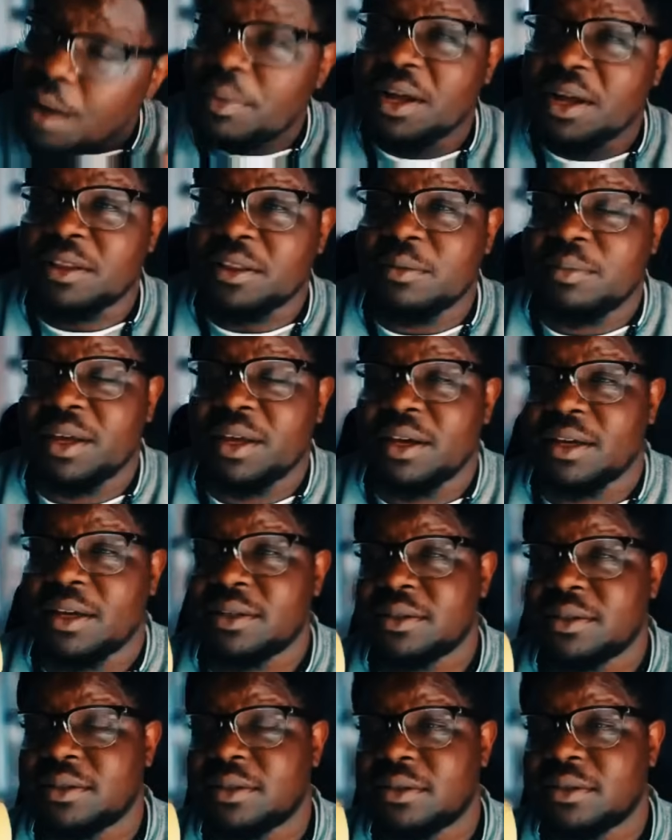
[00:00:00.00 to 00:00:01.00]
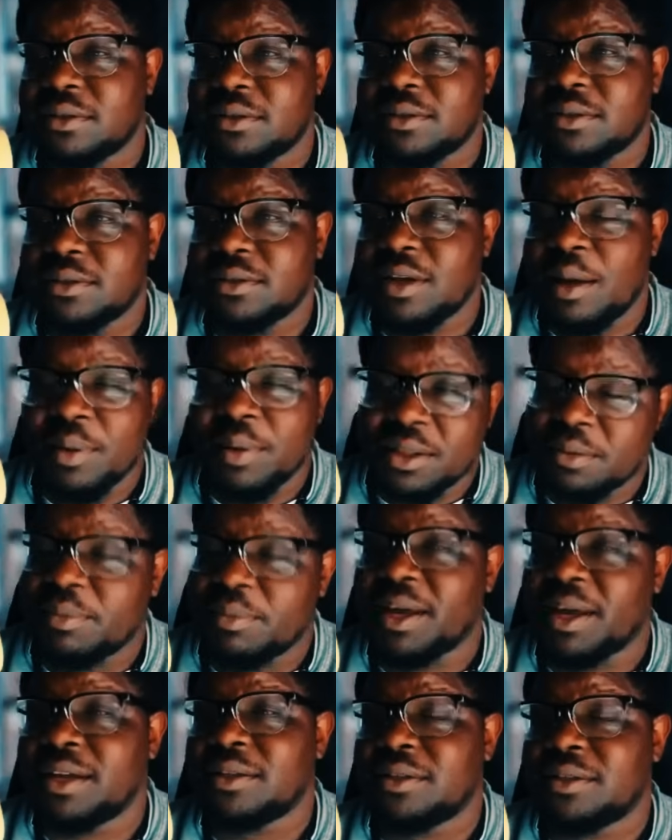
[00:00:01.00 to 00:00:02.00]
to get the biggest. I'm going to get the
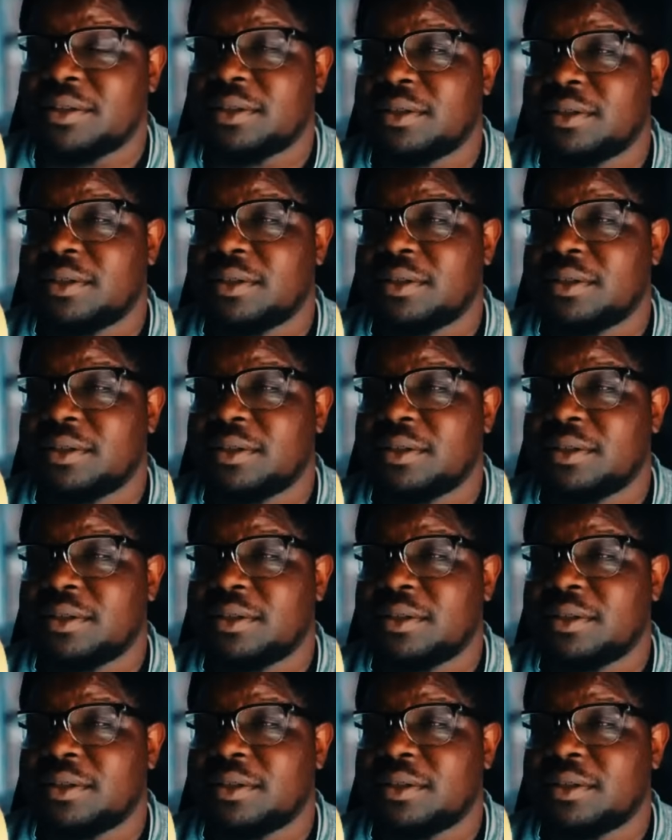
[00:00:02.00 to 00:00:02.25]
best.